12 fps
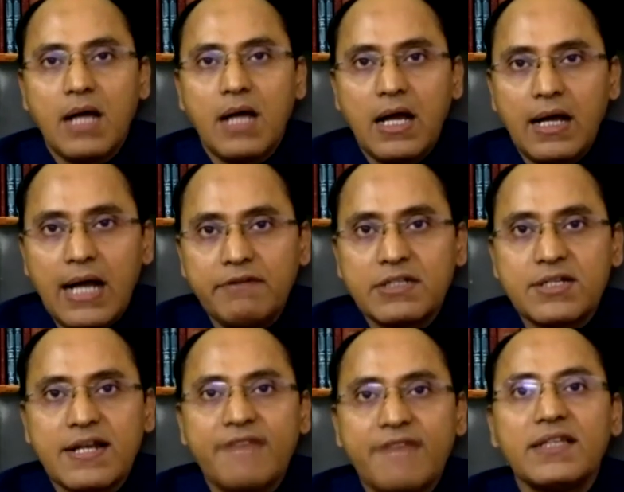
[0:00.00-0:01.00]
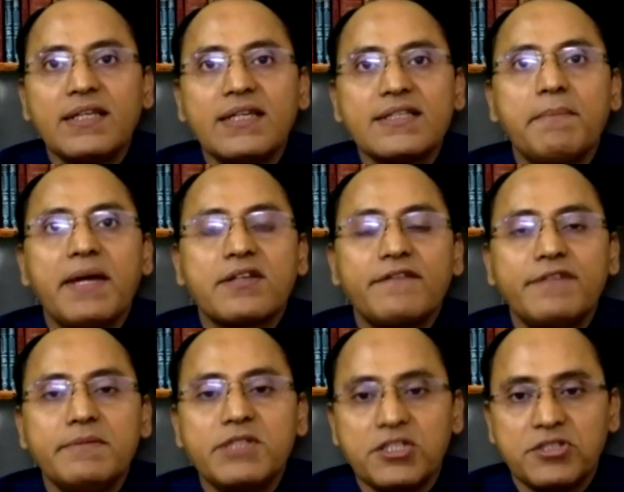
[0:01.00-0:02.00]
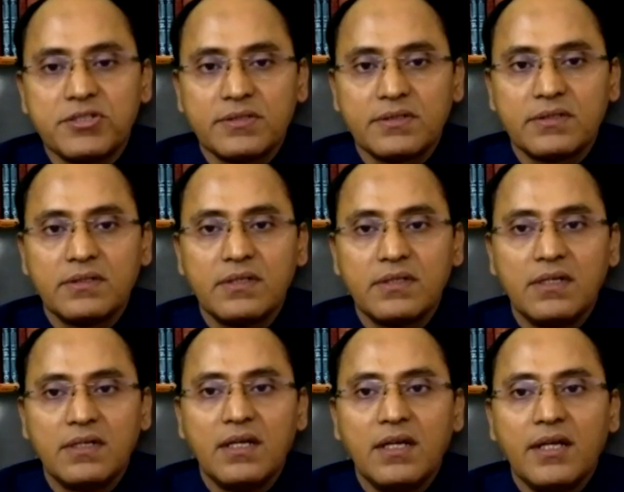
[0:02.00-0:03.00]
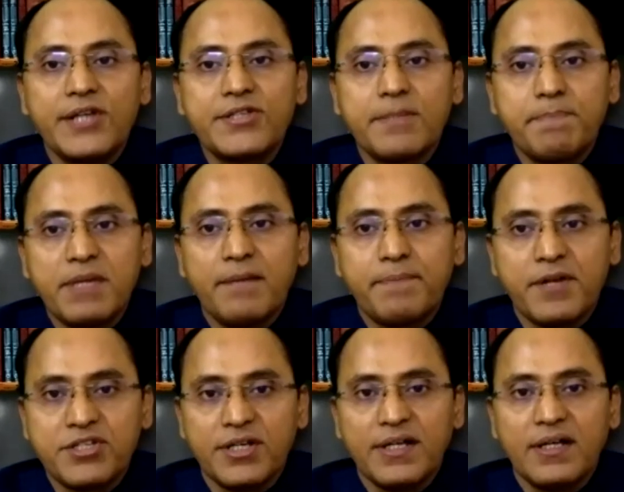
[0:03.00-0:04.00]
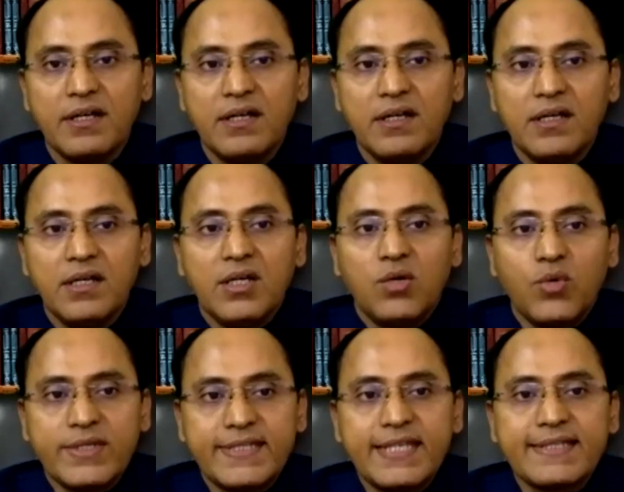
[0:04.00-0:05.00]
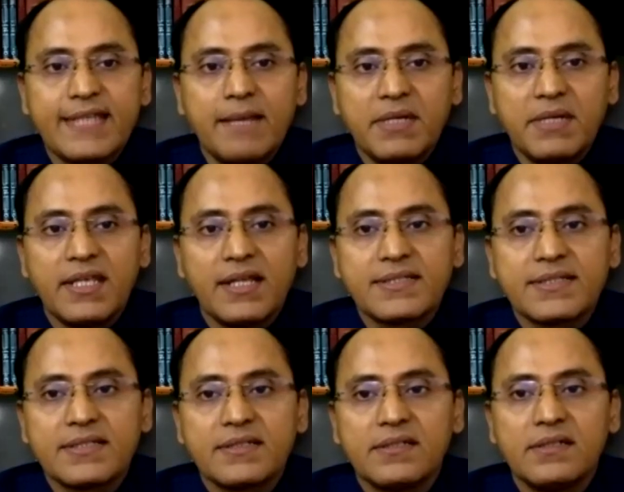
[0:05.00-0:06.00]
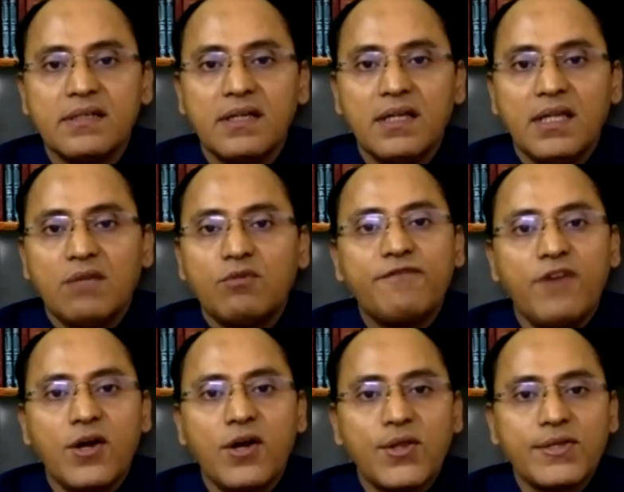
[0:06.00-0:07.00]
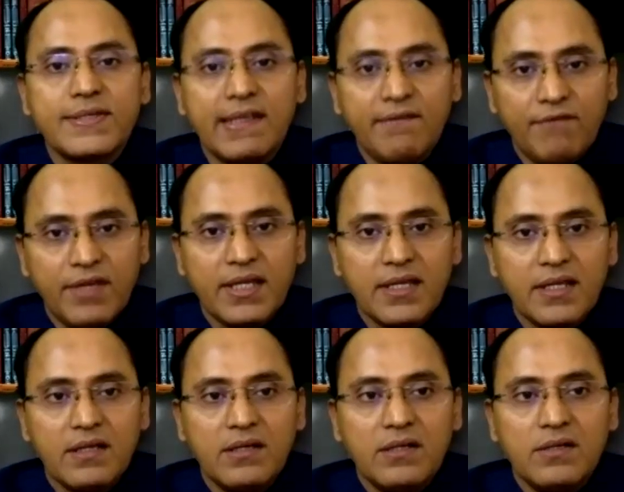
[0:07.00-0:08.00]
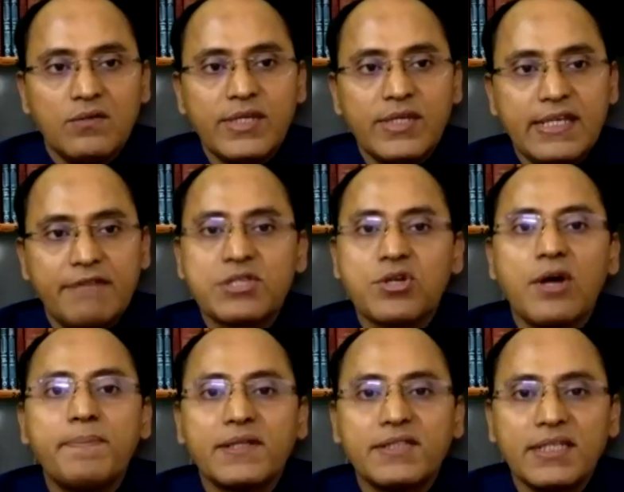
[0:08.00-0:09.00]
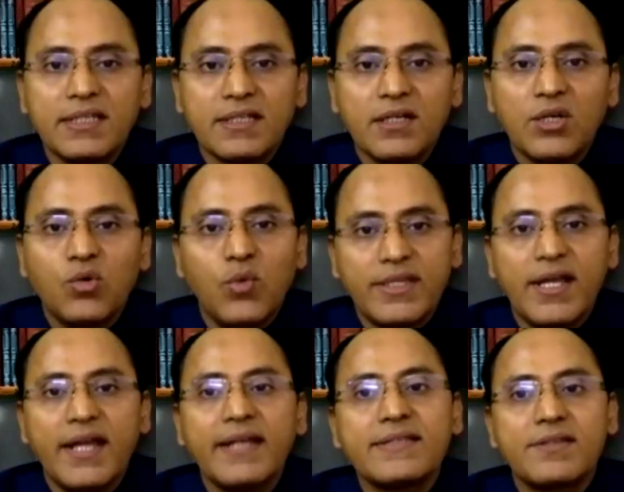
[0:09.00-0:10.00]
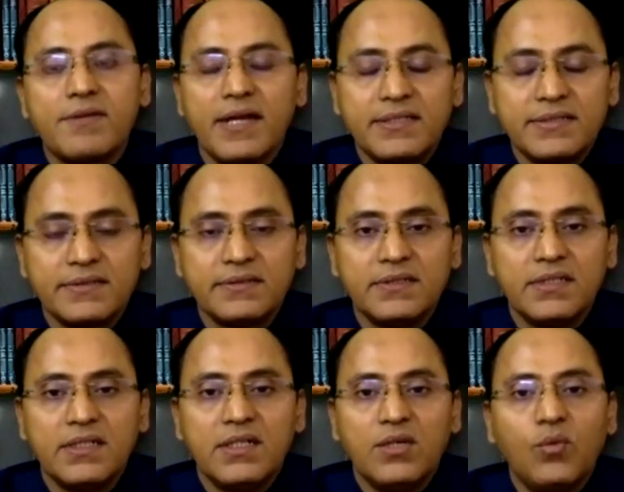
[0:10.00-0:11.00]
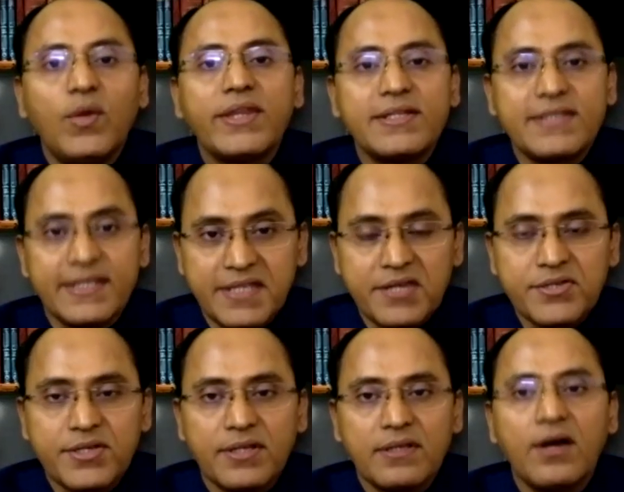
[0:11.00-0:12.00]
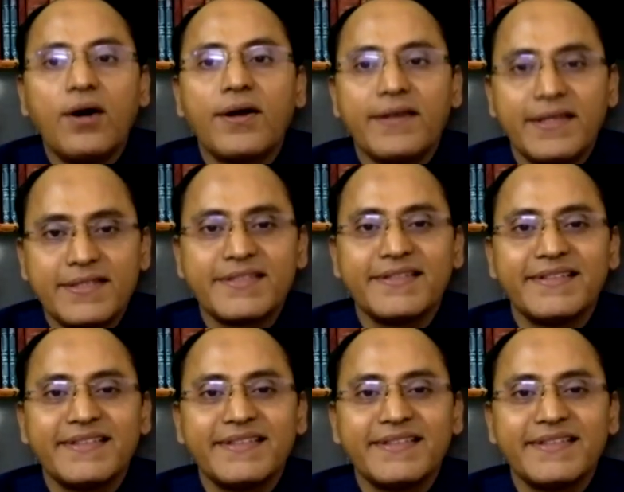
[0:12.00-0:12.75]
our drafting is a matter of imitation. It's a peer pressure we see somebody else, we follow the same way. We never stop and think whether it is right, whether it's essential or necessary.